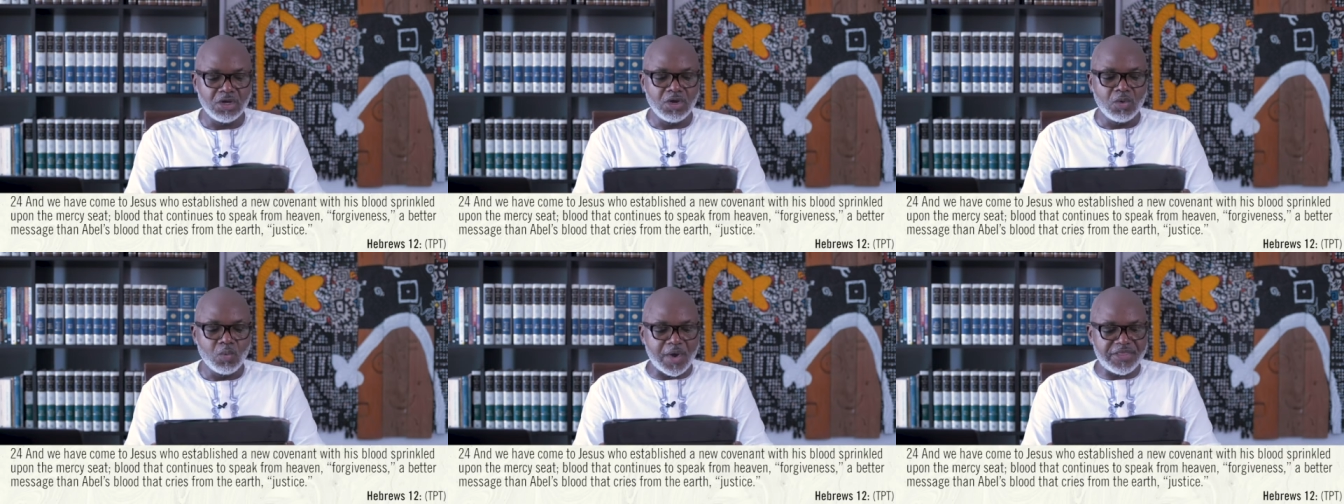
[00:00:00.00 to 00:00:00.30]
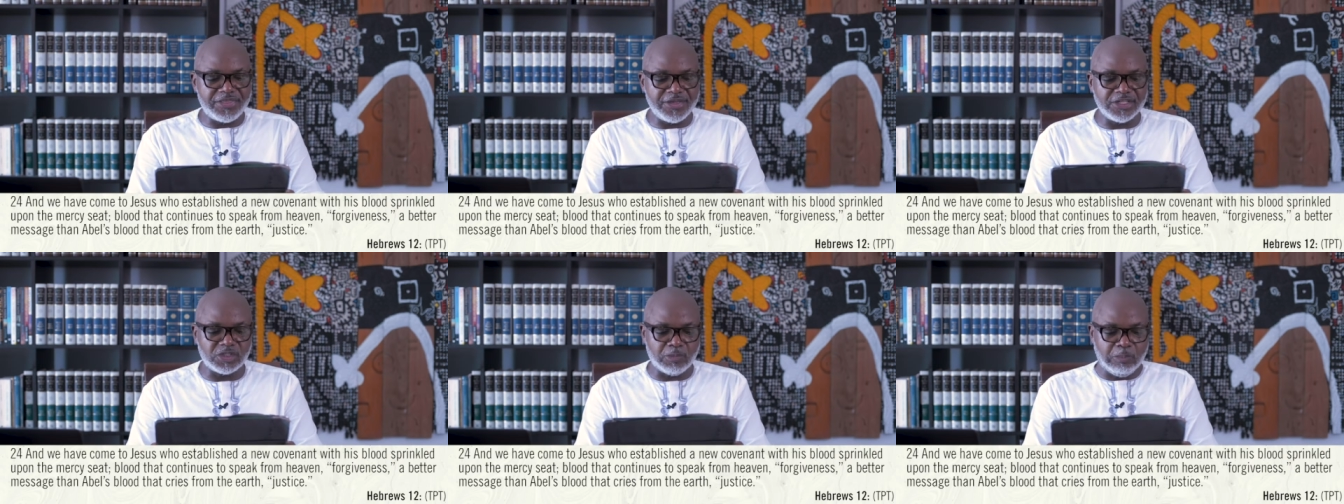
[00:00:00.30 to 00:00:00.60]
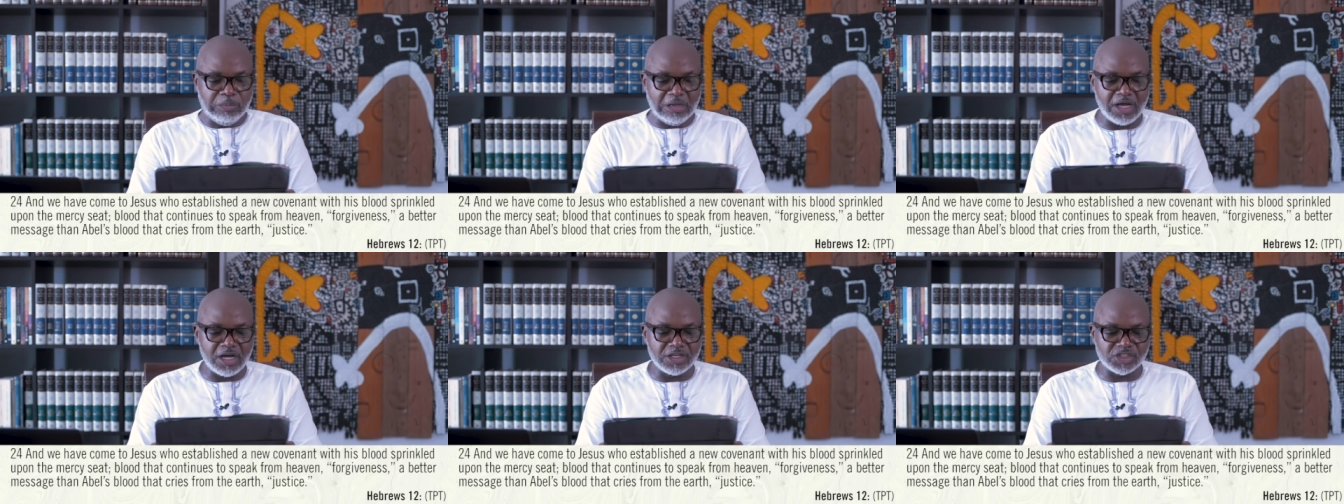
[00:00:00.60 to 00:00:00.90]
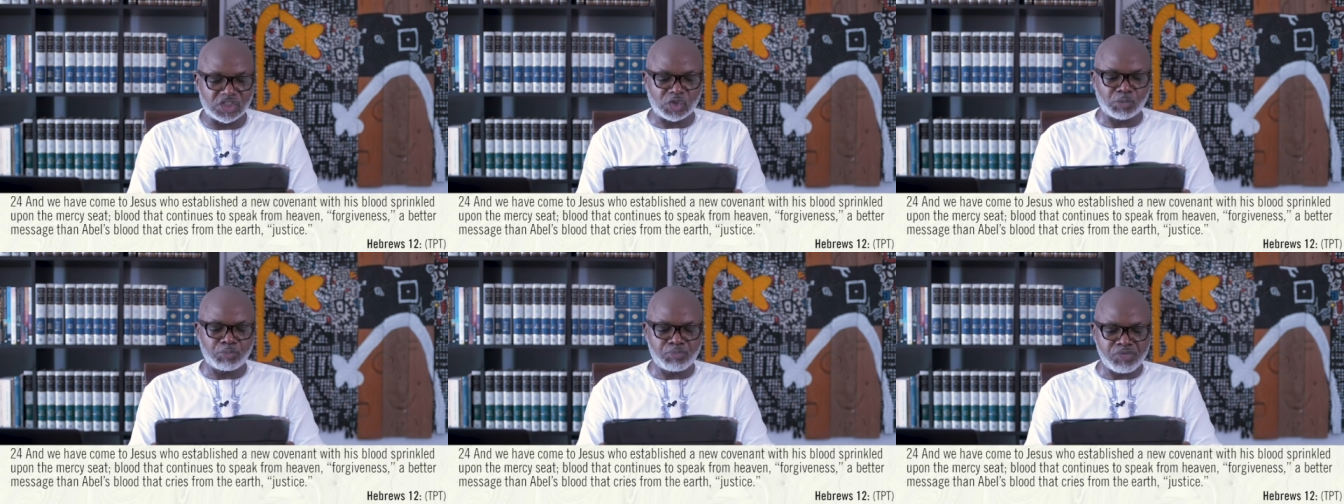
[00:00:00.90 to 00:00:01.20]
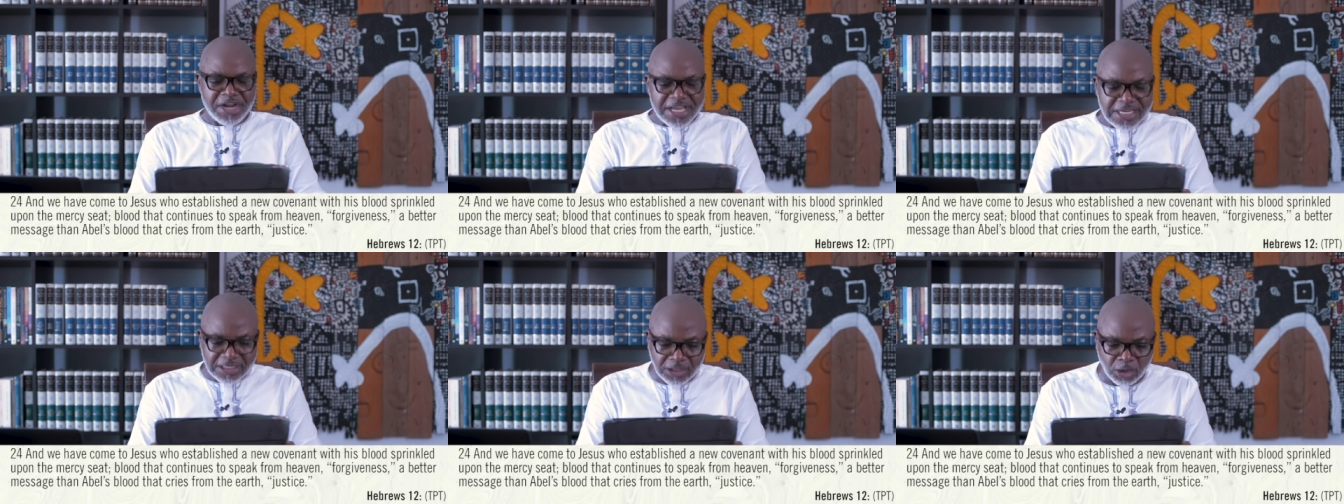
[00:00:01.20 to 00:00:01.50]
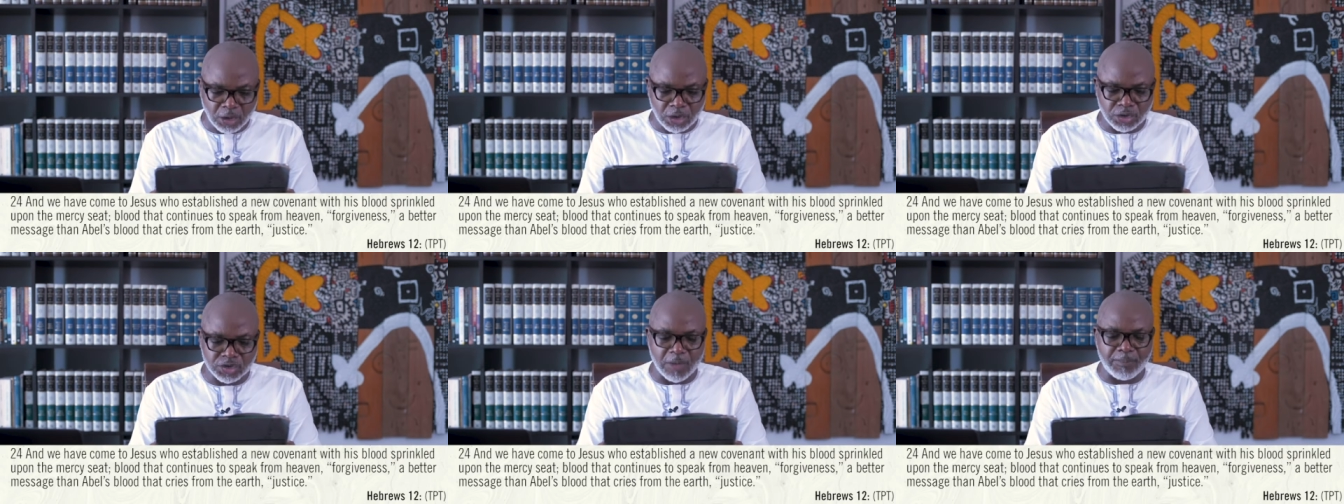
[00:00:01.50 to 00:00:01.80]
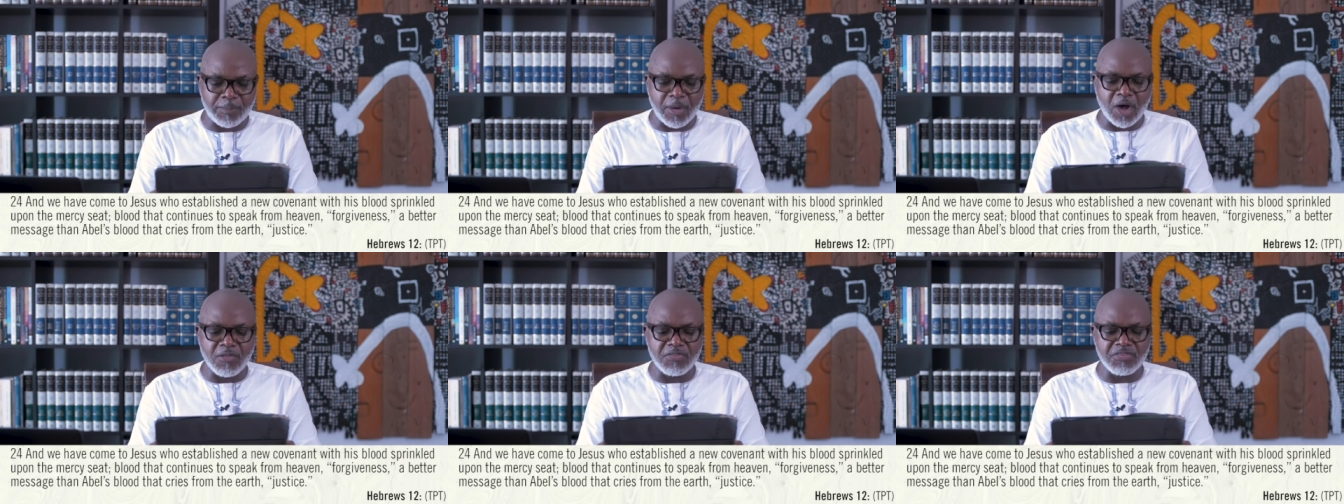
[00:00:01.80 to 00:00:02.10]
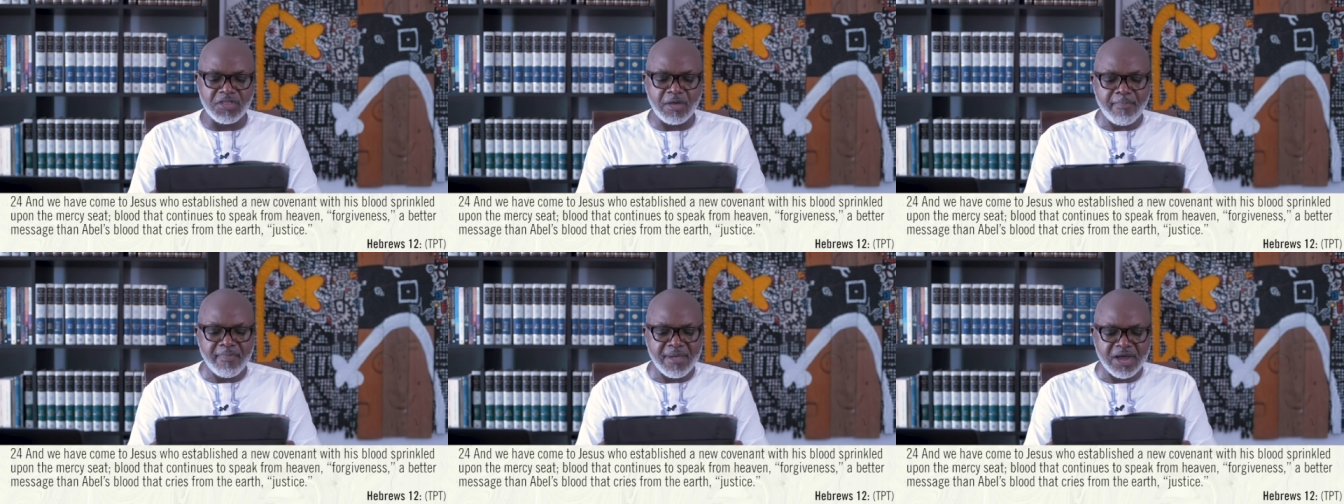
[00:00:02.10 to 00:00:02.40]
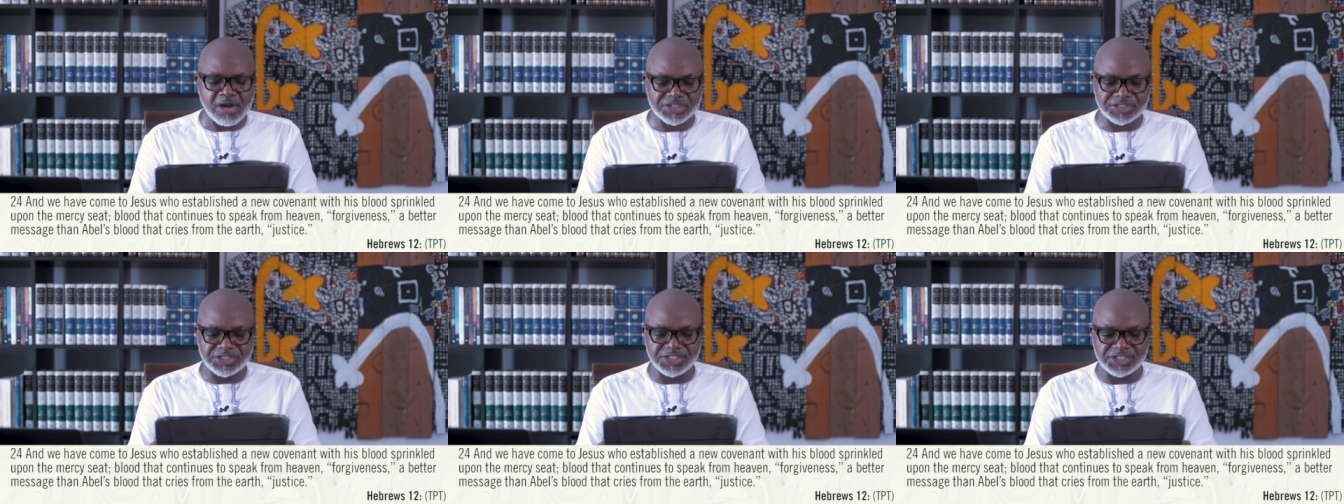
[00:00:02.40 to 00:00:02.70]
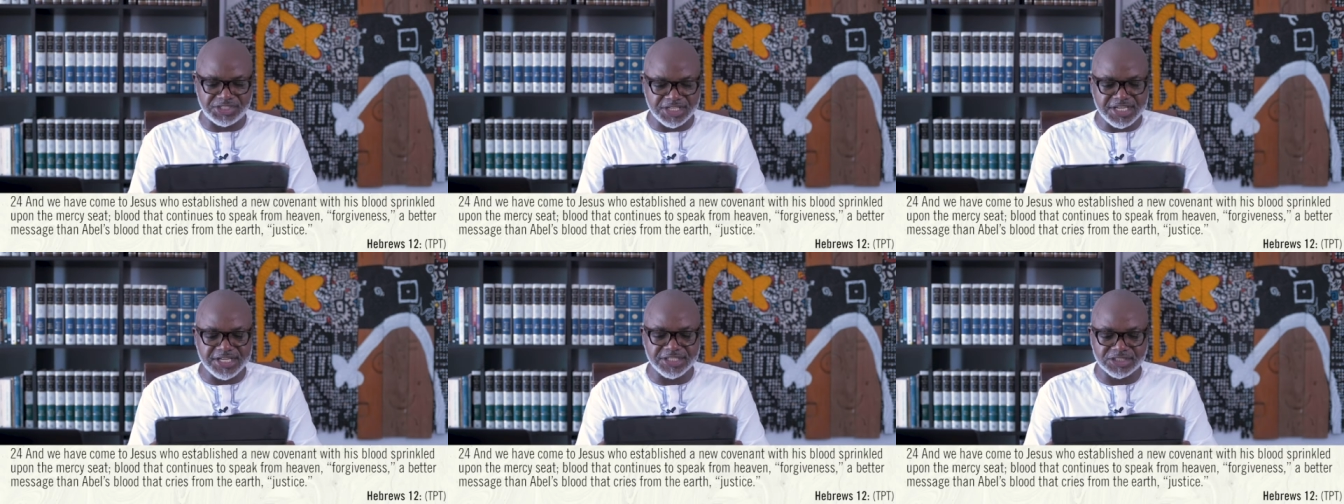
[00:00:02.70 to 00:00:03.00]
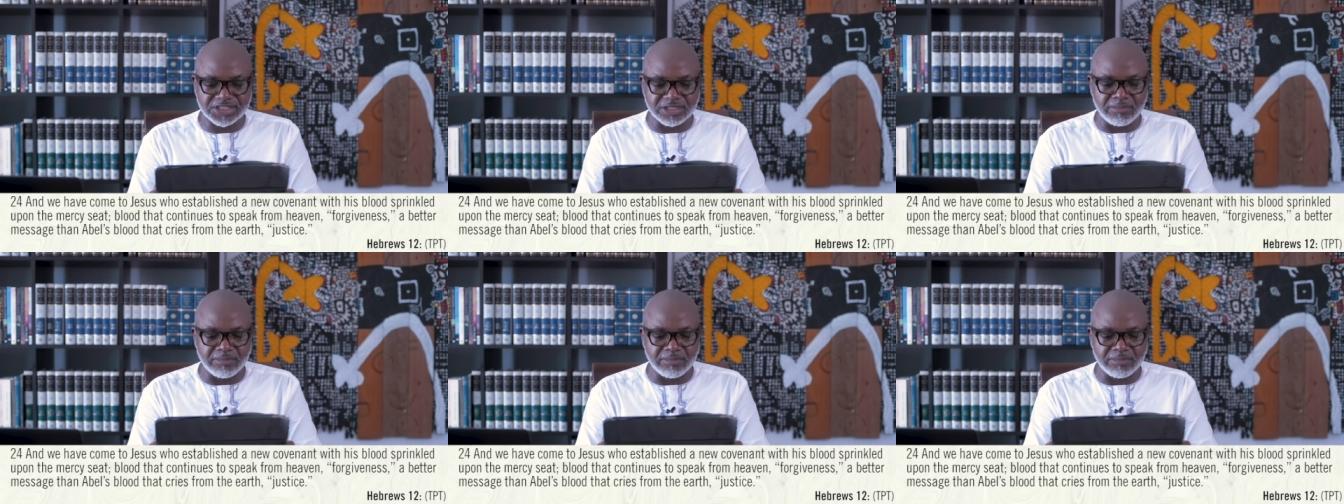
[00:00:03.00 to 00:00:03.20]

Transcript: with his blood sprinkled upon the mercy seat.